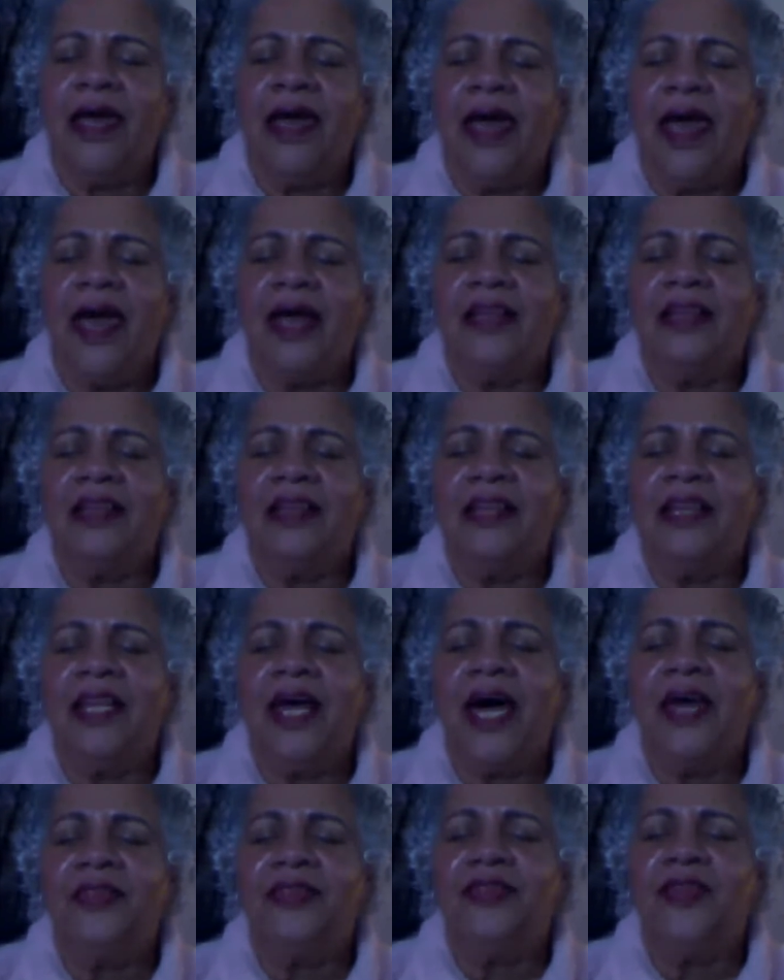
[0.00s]
and
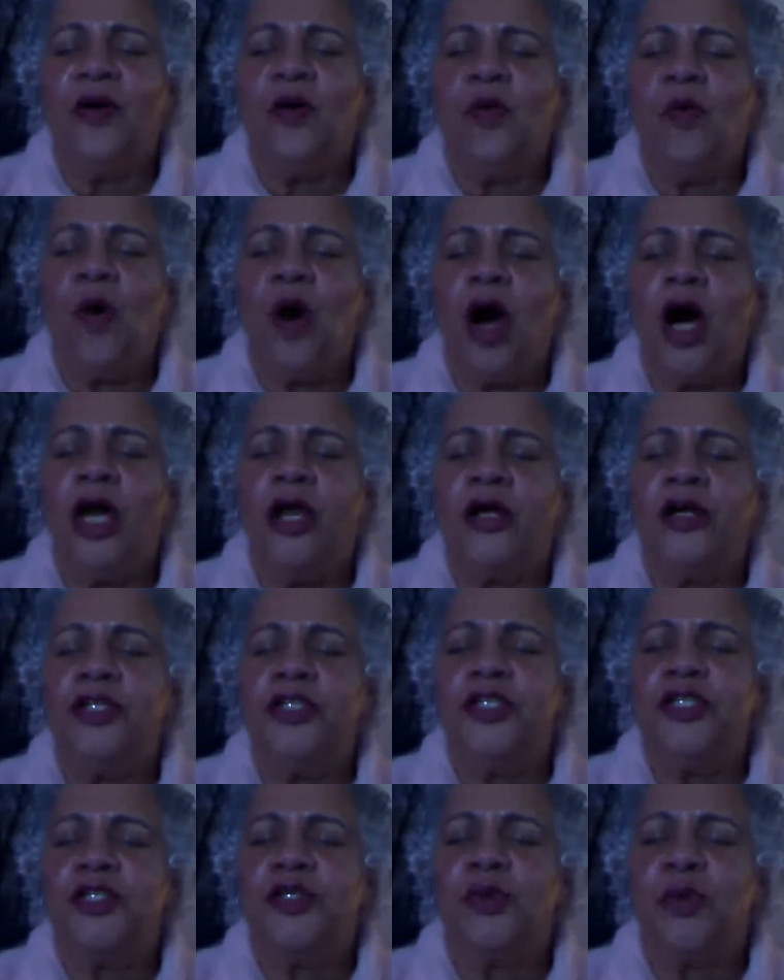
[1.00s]
let the water
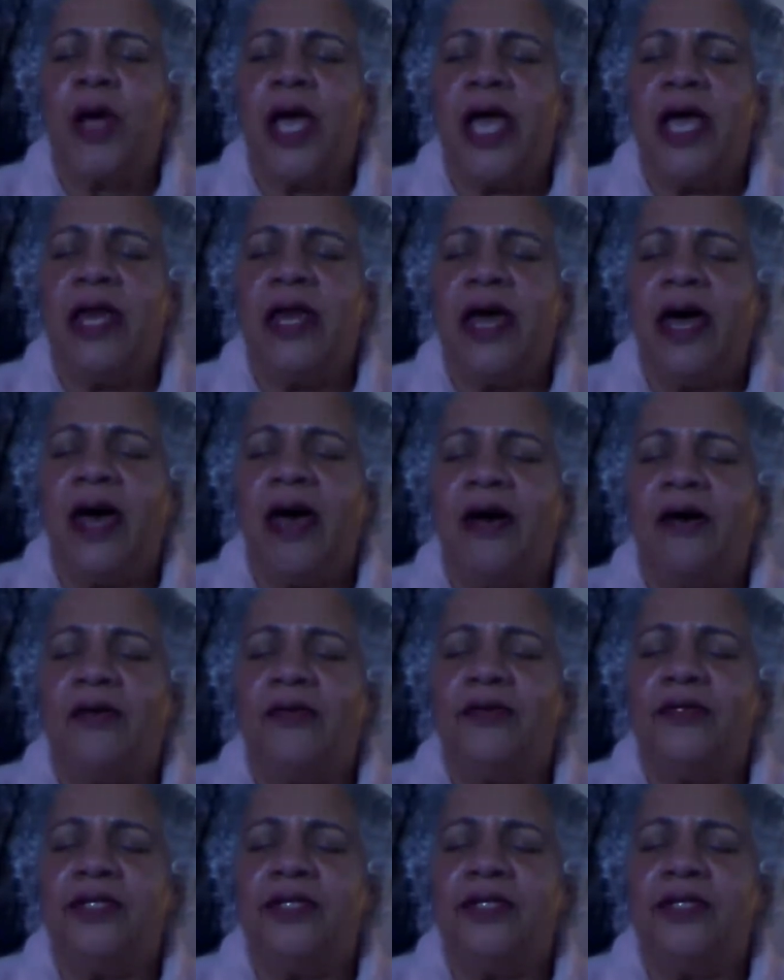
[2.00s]
drain out,